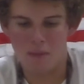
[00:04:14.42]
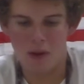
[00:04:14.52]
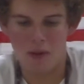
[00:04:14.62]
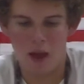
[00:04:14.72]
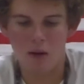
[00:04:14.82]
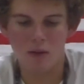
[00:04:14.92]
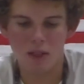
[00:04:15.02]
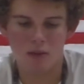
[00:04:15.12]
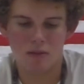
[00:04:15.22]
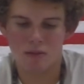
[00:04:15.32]
And I
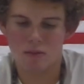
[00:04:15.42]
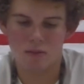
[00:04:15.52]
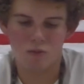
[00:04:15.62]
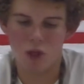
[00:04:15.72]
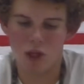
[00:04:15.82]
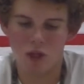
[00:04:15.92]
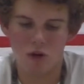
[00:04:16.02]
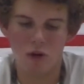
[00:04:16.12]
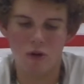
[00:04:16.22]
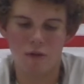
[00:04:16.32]
just
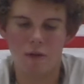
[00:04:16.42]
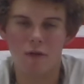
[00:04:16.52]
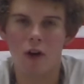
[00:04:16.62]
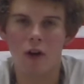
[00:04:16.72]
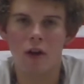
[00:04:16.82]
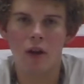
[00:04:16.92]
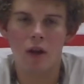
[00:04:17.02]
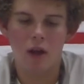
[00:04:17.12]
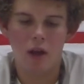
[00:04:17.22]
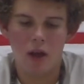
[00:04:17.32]
threw it for fun.
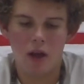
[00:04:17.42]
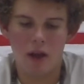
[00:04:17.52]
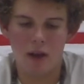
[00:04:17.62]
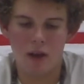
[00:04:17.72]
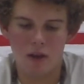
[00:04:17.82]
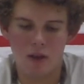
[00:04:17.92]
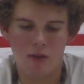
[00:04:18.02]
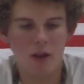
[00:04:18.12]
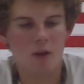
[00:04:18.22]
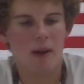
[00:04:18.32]
And the
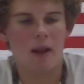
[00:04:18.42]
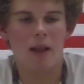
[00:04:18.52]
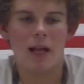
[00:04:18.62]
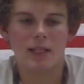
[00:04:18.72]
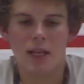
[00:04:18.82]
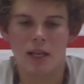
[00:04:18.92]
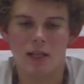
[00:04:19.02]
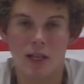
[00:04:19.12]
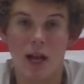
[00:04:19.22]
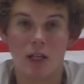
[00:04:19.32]
thing about Elastec
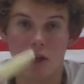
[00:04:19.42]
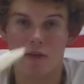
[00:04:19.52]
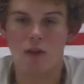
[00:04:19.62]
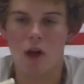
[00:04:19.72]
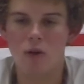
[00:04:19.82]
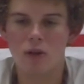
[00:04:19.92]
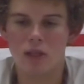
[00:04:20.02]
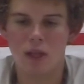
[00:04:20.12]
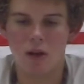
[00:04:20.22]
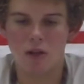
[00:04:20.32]
is it actually floats,
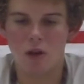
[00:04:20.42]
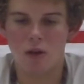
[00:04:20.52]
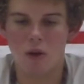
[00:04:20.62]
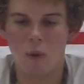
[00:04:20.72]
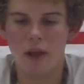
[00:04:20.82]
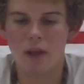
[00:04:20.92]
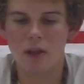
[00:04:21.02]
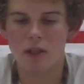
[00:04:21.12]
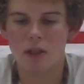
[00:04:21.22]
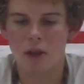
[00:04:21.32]
and I was throwing it
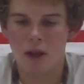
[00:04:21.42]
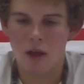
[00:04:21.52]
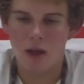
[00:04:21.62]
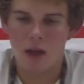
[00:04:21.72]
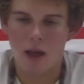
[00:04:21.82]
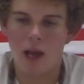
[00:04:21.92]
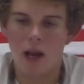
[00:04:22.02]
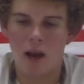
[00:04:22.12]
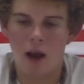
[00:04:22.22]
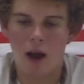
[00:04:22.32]
weightless.
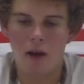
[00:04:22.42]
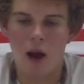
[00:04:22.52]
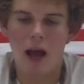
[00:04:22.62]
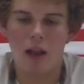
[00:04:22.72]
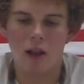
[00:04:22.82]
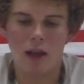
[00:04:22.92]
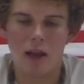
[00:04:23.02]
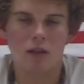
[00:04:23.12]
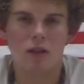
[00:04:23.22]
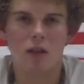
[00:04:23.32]
And I had a lake
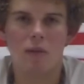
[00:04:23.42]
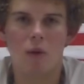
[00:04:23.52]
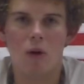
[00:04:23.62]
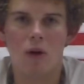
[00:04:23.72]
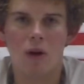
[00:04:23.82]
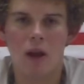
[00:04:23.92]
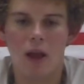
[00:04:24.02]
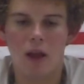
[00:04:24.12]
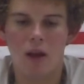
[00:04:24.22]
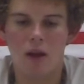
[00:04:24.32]
house in Lake Martin,
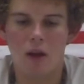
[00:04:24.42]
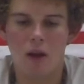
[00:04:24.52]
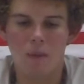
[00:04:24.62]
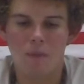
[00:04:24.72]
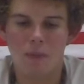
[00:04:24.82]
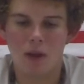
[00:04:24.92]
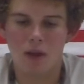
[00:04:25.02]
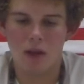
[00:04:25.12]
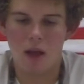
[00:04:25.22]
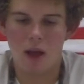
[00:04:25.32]
and I
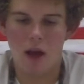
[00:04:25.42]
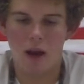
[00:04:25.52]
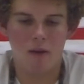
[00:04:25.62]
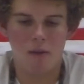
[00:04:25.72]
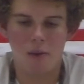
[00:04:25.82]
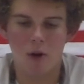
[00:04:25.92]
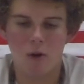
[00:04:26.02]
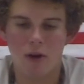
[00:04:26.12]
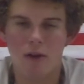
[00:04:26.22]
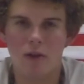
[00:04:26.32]
didn't have a boat
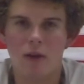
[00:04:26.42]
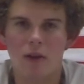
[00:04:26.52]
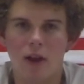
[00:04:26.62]
or anything at the